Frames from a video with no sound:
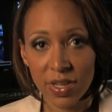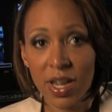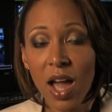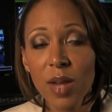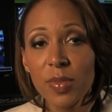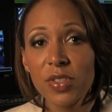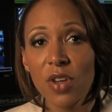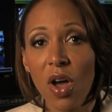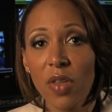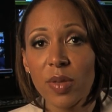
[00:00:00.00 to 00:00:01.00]
Economists
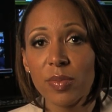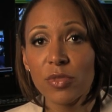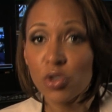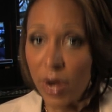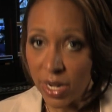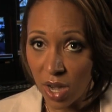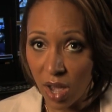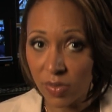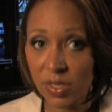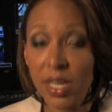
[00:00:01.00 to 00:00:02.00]
call them trade
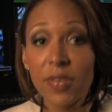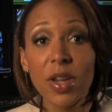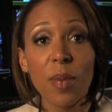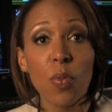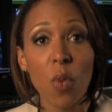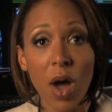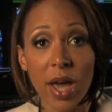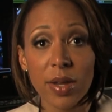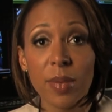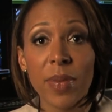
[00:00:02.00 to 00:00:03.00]
offs, giving up
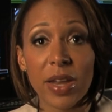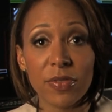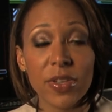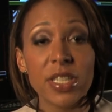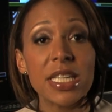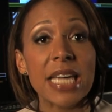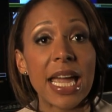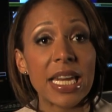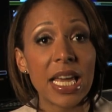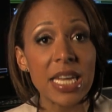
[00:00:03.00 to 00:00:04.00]
one benefit to
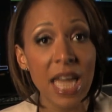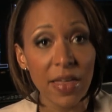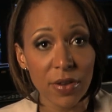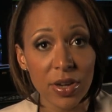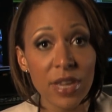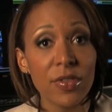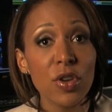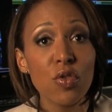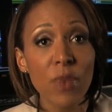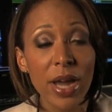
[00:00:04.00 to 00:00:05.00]
gain another,
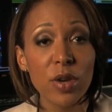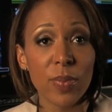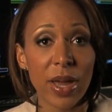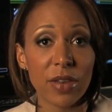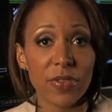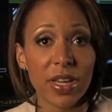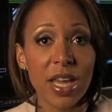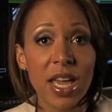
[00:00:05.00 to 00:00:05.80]
even greater benefit.